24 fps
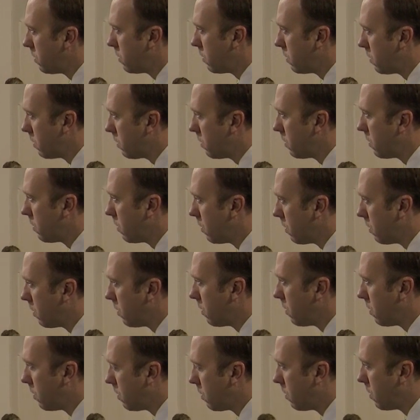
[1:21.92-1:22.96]

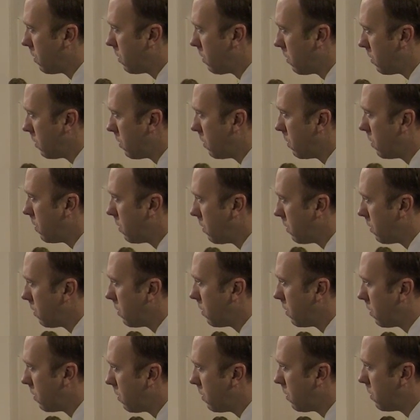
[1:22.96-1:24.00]

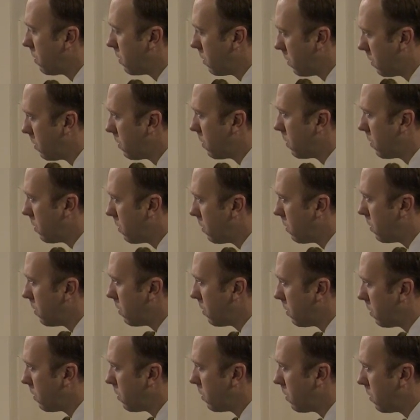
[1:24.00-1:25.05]

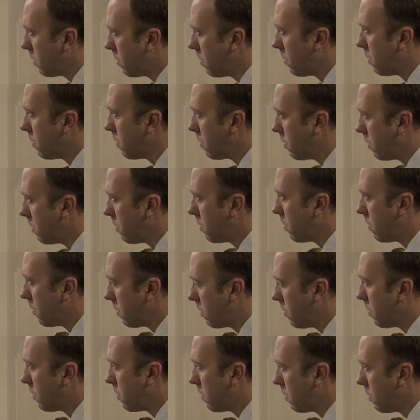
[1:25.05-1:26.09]

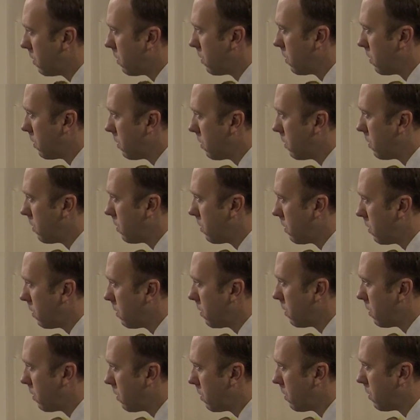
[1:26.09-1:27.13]

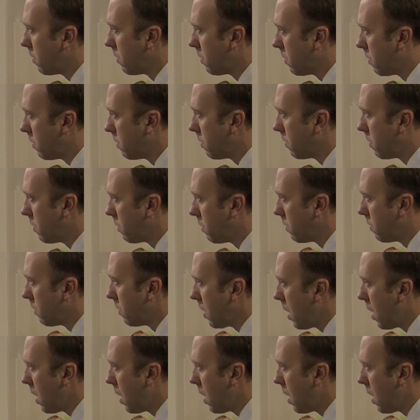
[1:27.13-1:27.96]
(not speaking)